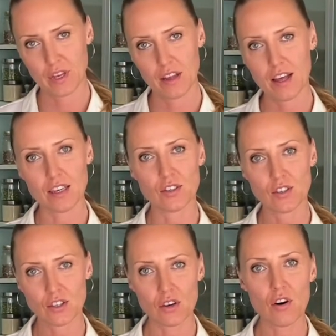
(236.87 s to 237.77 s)
That is
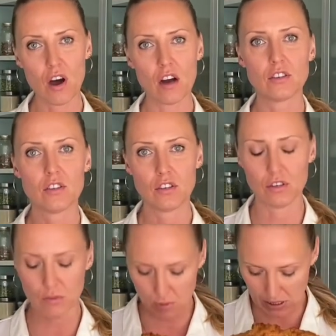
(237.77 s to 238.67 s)
so hard to do
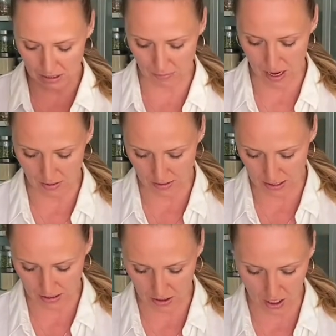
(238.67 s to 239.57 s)
when it smells
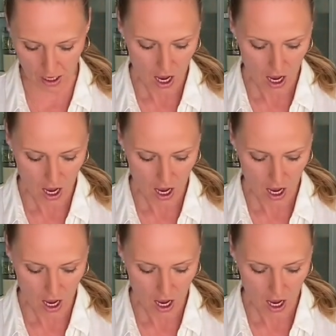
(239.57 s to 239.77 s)
this good.